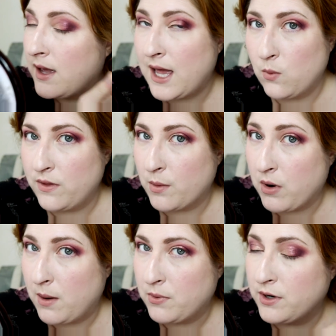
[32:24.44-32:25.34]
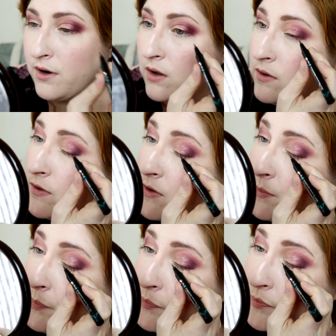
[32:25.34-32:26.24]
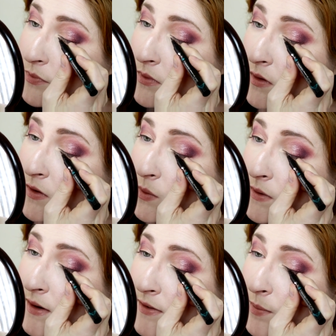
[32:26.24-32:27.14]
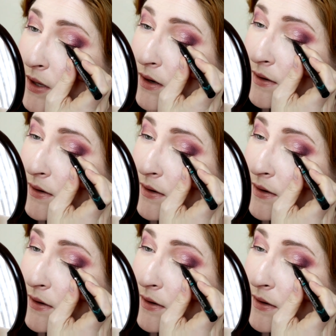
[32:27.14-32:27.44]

and when they're proper adults so what's nice about